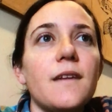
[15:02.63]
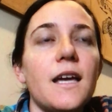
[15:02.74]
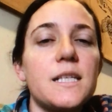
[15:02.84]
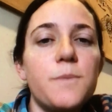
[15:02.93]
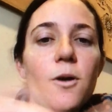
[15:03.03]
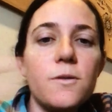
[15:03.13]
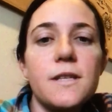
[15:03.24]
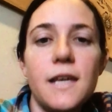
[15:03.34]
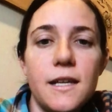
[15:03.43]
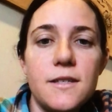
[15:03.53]
expose
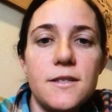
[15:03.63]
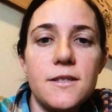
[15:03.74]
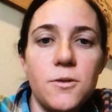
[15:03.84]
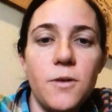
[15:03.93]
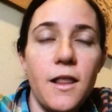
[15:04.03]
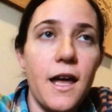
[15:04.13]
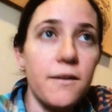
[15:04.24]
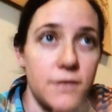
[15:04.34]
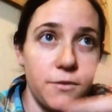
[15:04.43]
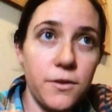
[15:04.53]
kids to a lot
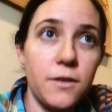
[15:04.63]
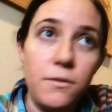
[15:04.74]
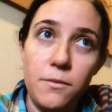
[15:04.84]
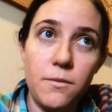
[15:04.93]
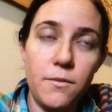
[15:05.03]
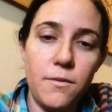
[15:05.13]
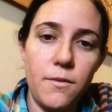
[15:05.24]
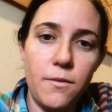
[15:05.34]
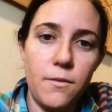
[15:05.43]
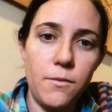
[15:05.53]
of different
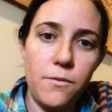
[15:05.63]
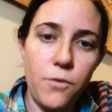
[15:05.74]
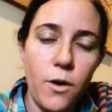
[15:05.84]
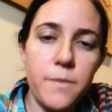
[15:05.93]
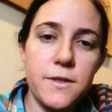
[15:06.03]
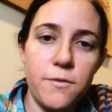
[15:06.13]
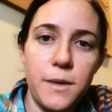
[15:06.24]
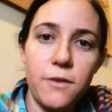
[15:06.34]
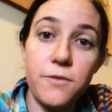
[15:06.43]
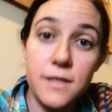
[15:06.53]
forms of
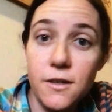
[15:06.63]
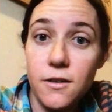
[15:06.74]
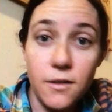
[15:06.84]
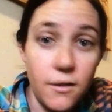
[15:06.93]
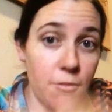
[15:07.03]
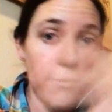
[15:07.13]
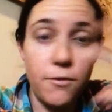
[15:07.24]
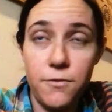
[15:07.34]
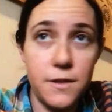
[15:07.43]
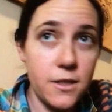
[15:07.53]
being physical, of,
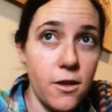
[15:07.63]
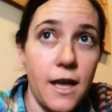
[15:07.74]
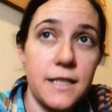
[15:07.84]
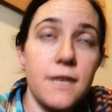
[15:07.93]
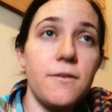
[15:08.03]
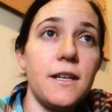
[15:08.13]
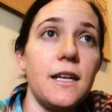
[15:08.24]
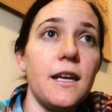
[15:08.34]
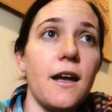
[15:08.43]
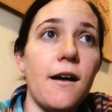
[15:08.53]
of physical
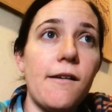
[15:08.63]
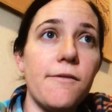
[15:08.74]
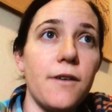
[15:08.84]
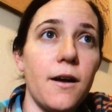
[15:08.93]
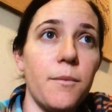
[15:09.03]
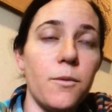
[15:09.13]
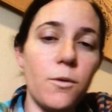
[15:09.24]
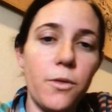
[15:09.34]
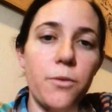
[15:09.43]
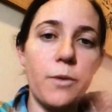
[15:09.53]
activity, of um,
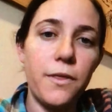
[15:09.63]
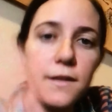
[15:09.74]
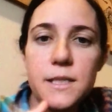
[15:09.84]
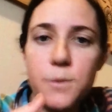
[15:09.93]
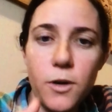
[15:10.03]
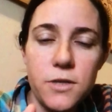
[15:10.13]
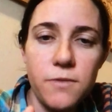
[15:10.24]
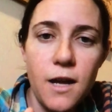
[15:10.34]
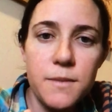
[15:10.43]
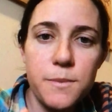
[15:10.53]
within sports
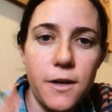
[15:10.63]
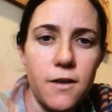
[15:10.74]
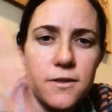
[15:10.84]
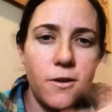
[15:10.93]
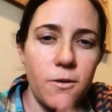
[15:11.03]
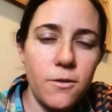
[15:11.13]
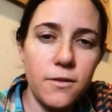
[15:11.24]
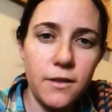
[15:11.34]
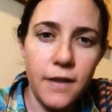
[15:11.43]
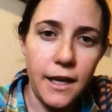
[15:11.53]
realms, but also
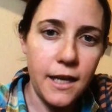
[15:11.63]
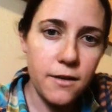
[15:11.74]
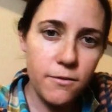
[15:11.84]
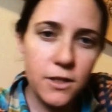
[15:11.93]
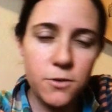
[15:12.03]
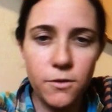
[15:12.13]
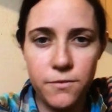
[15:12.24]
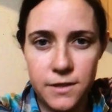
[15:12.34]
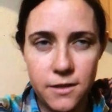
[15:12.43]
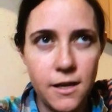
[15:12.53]
like individual
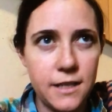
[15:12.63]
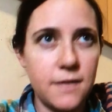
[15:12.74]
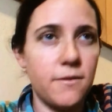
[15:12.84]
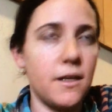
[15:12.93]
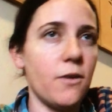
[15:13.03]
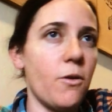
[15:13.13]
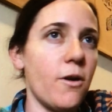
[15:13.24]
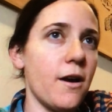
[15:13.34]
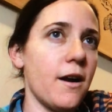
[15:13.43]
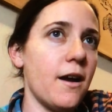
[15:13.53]
physical activity
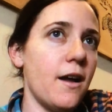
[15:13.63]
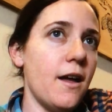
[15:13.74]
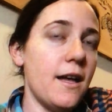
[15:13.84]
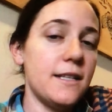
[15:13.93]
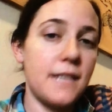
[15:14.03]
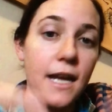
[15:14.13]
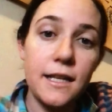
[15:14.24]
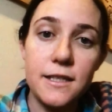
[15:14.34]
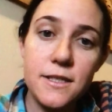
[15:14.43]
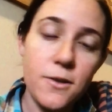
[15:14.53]
or
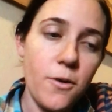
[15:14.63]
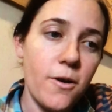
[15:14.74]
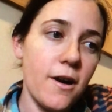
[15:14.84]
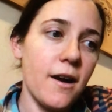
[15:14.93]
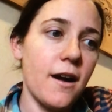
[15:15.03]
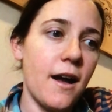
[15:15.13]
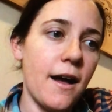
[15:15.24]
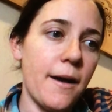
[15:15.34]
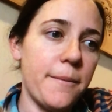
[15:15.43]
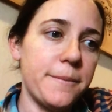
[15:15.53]
dance or
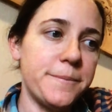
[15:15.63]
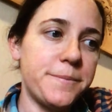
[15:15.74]
um,